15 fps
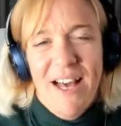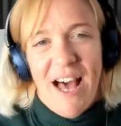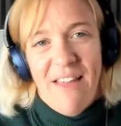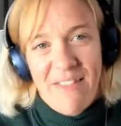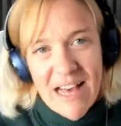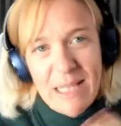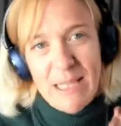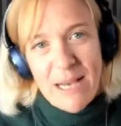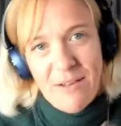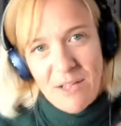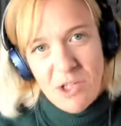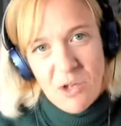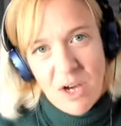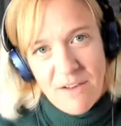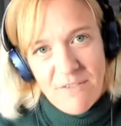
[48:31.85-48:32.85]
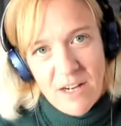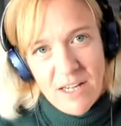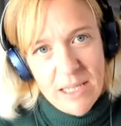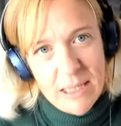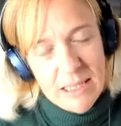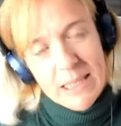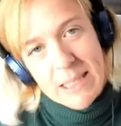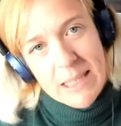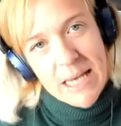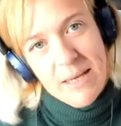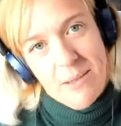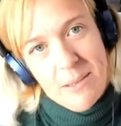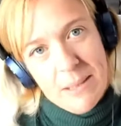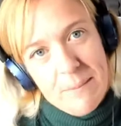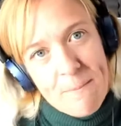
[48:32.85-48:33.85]
And that's how you drive the leads and the
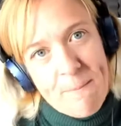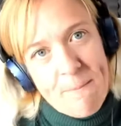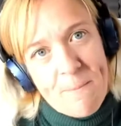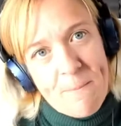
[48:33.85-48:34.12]
sales.